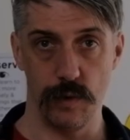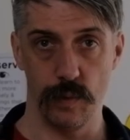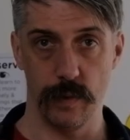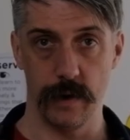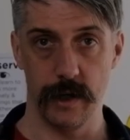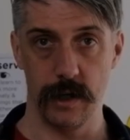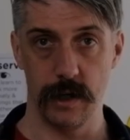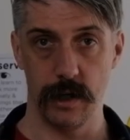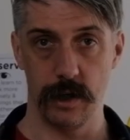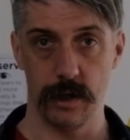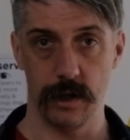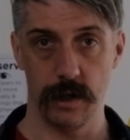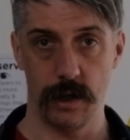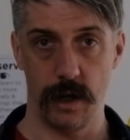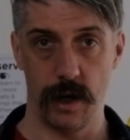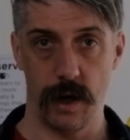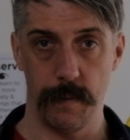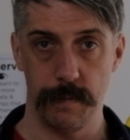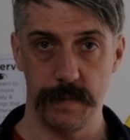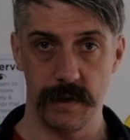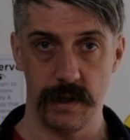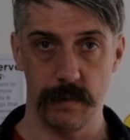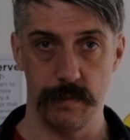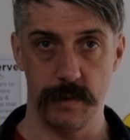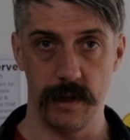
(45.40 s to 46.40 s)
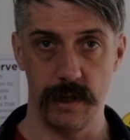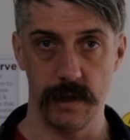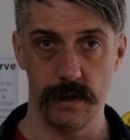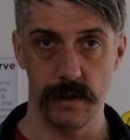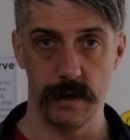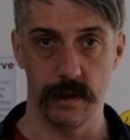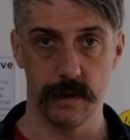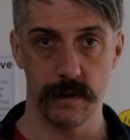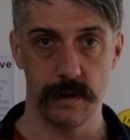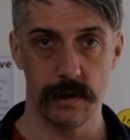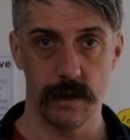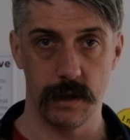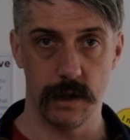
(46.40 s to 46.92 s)
want your cup to be.
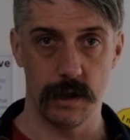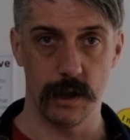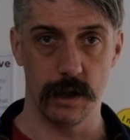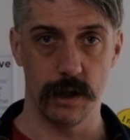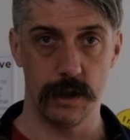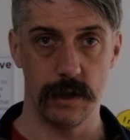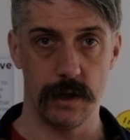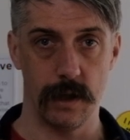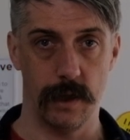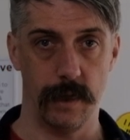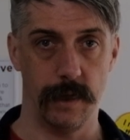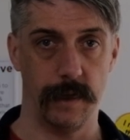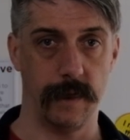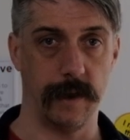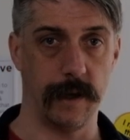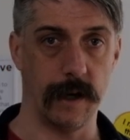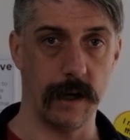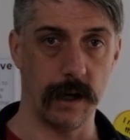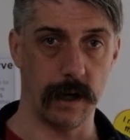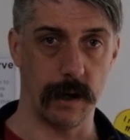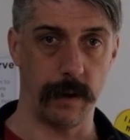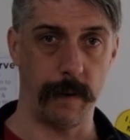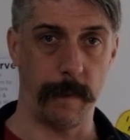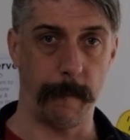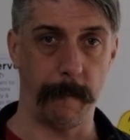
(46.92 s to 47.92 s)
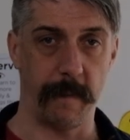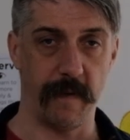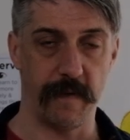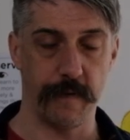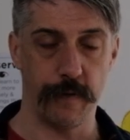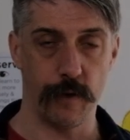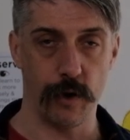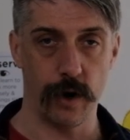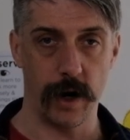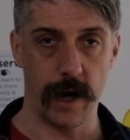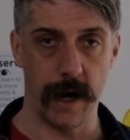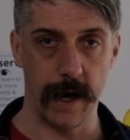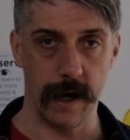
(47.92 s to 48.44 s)
So it's good to think
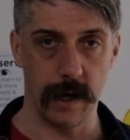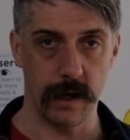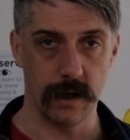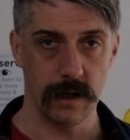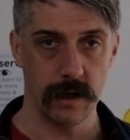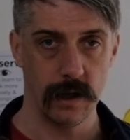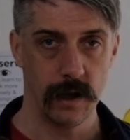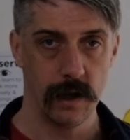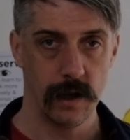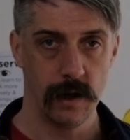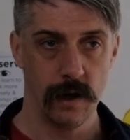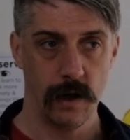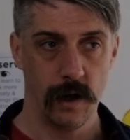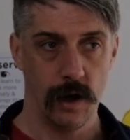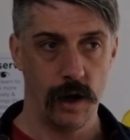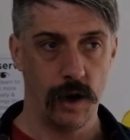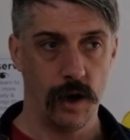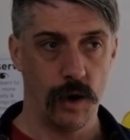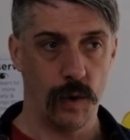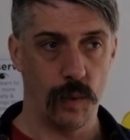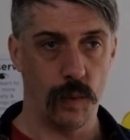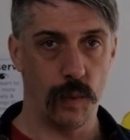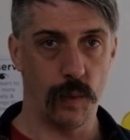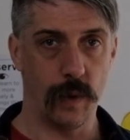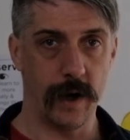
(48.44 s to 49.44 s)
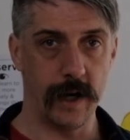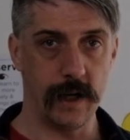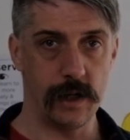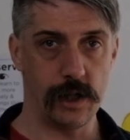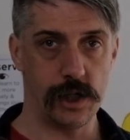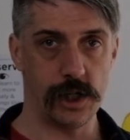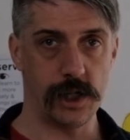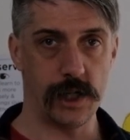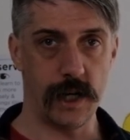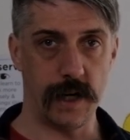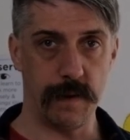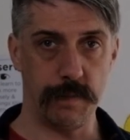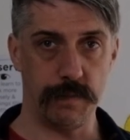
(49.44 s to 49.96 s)
beforehand, what
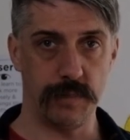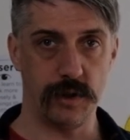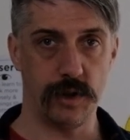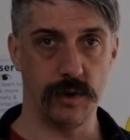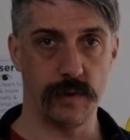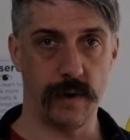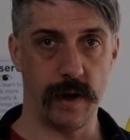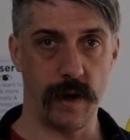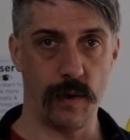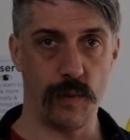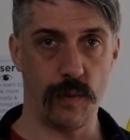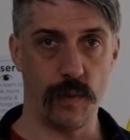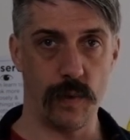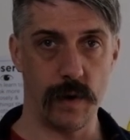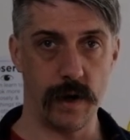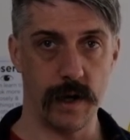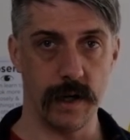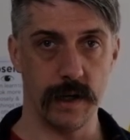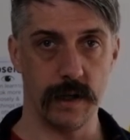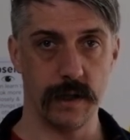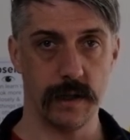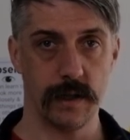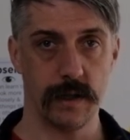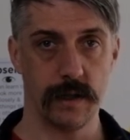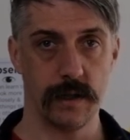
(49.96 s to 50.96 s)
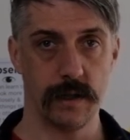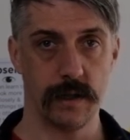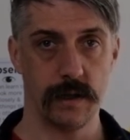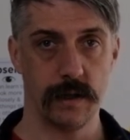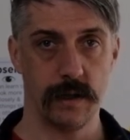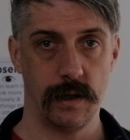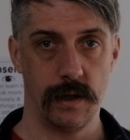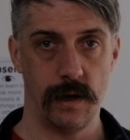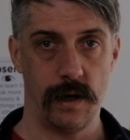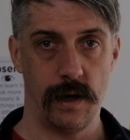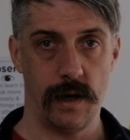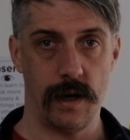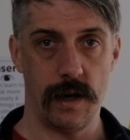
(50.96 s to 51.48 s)
shape do I want
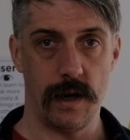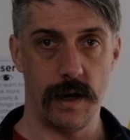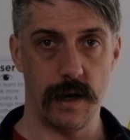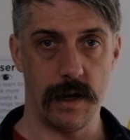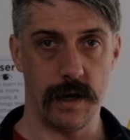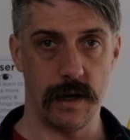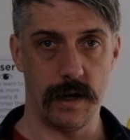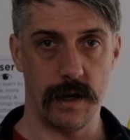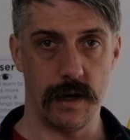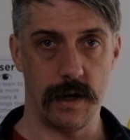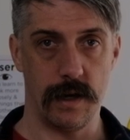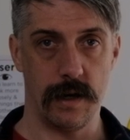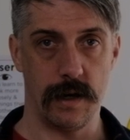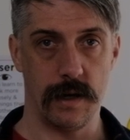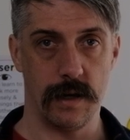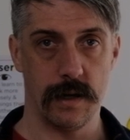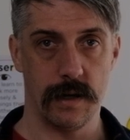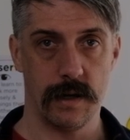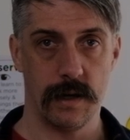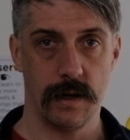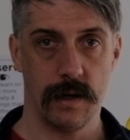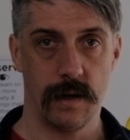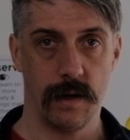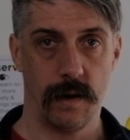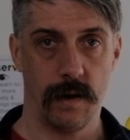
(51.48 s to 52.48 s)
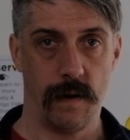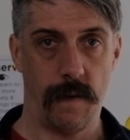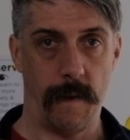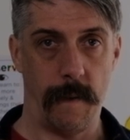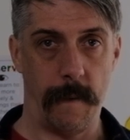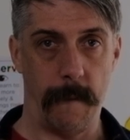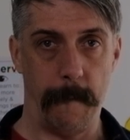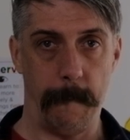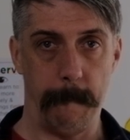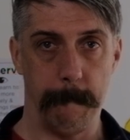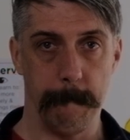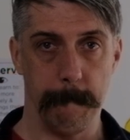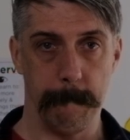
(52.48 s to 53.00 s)
in
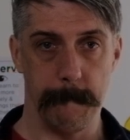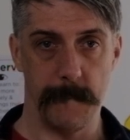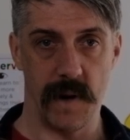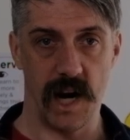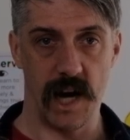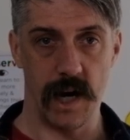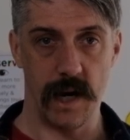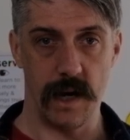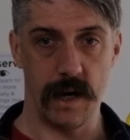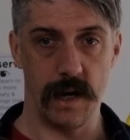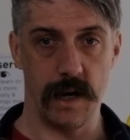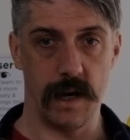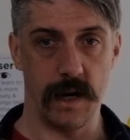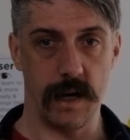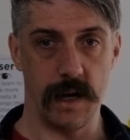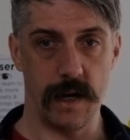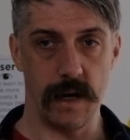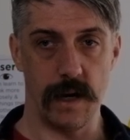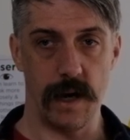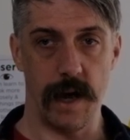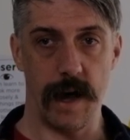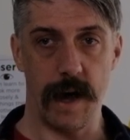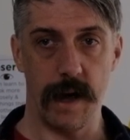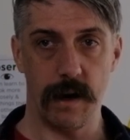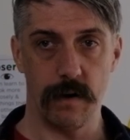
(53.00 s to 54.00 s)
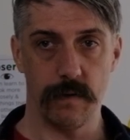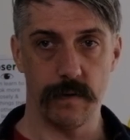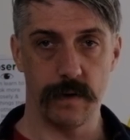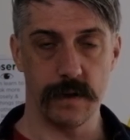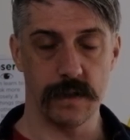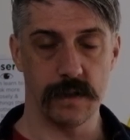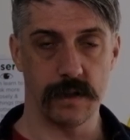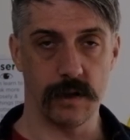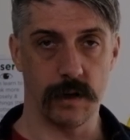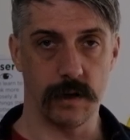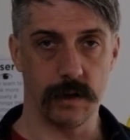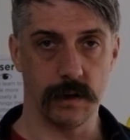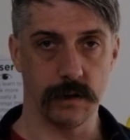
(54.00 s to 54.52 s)
my end
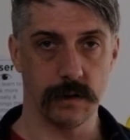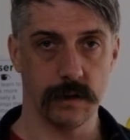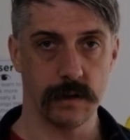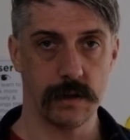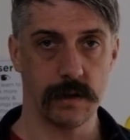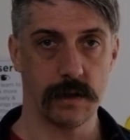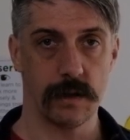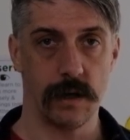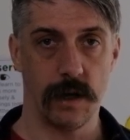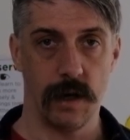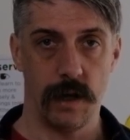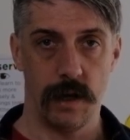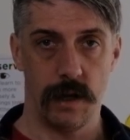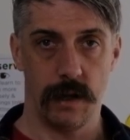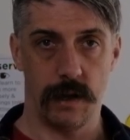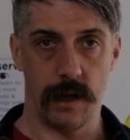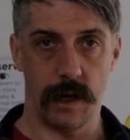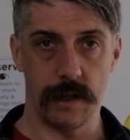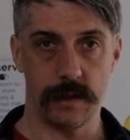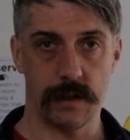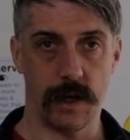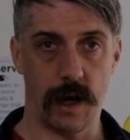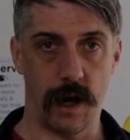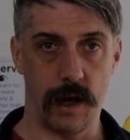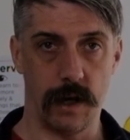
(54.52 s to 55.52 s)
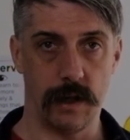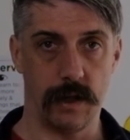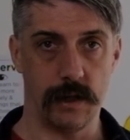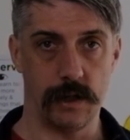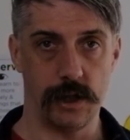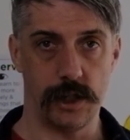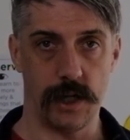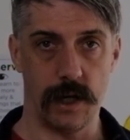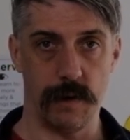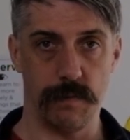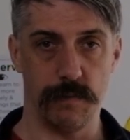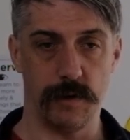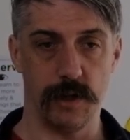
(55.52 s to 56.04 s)
result? That's kind of the
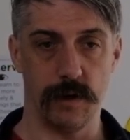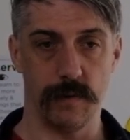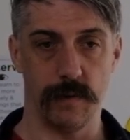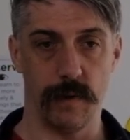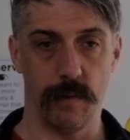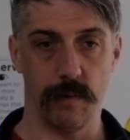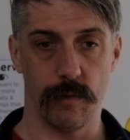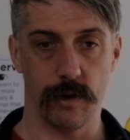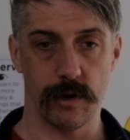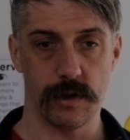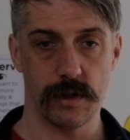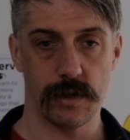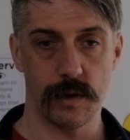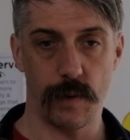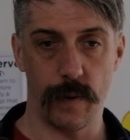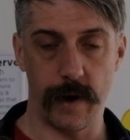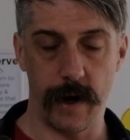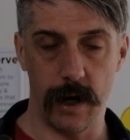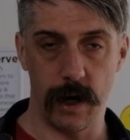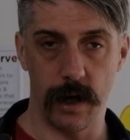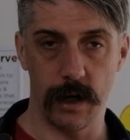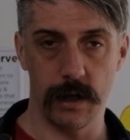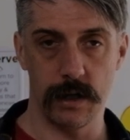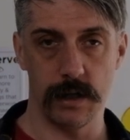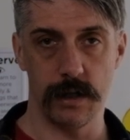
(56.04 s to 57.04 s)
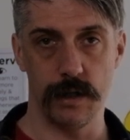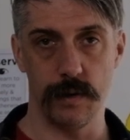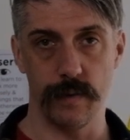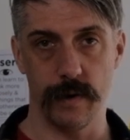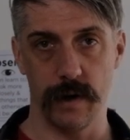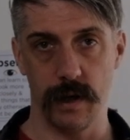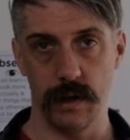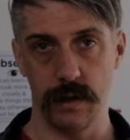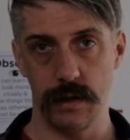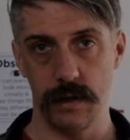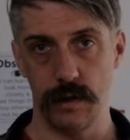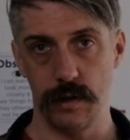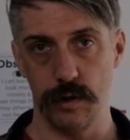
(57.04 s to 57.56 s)
shape. Do you want more squared? Do you
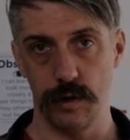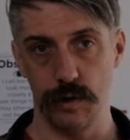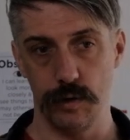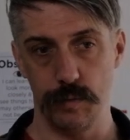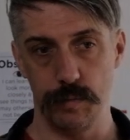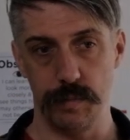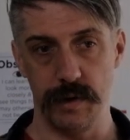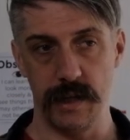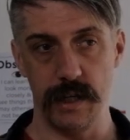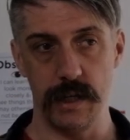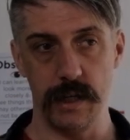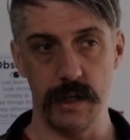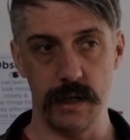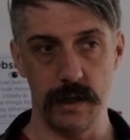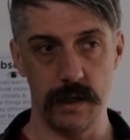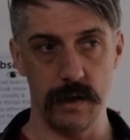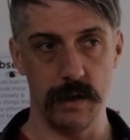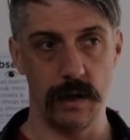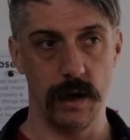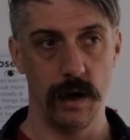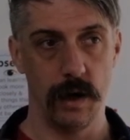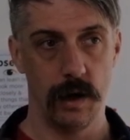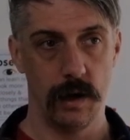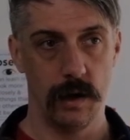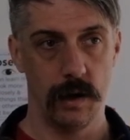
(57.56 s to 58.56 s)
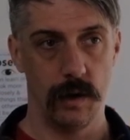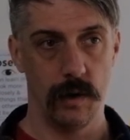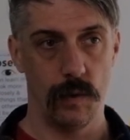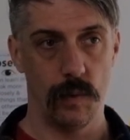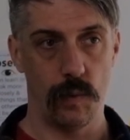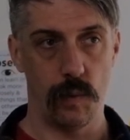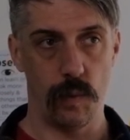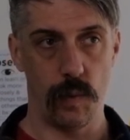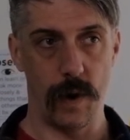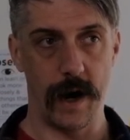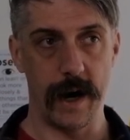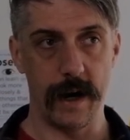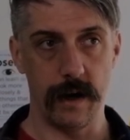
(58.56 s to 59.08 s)
want it to be
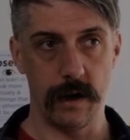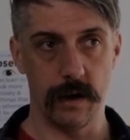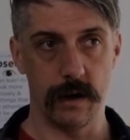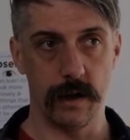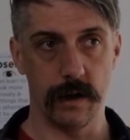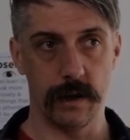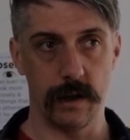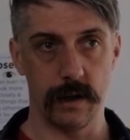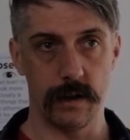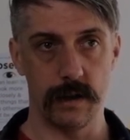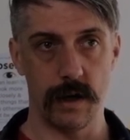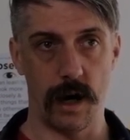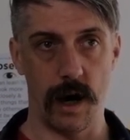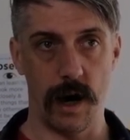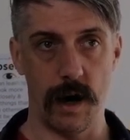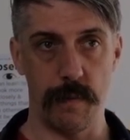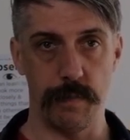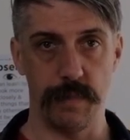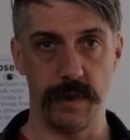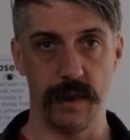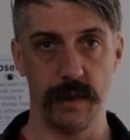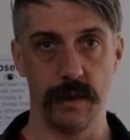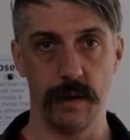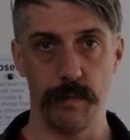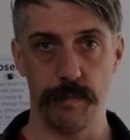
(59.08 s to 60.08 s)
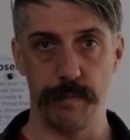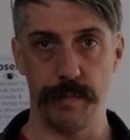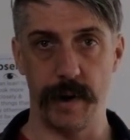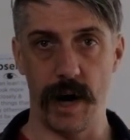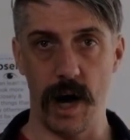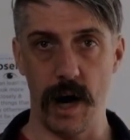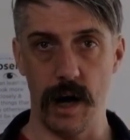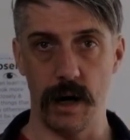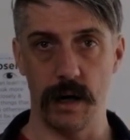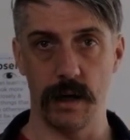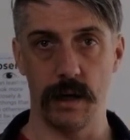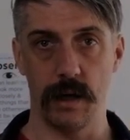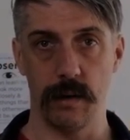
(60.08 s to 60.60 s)
wider at the top than the
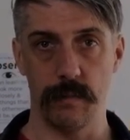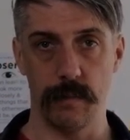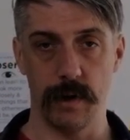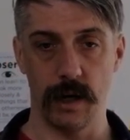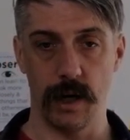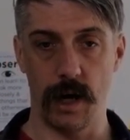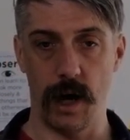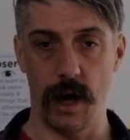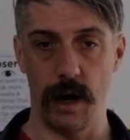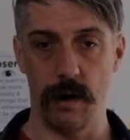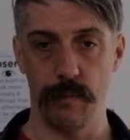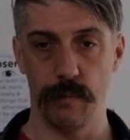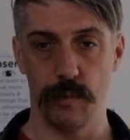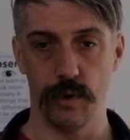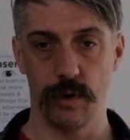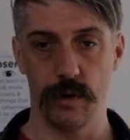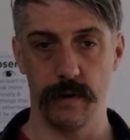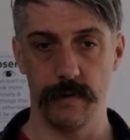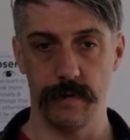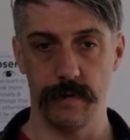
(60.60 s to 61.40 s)
bottom and kind of more of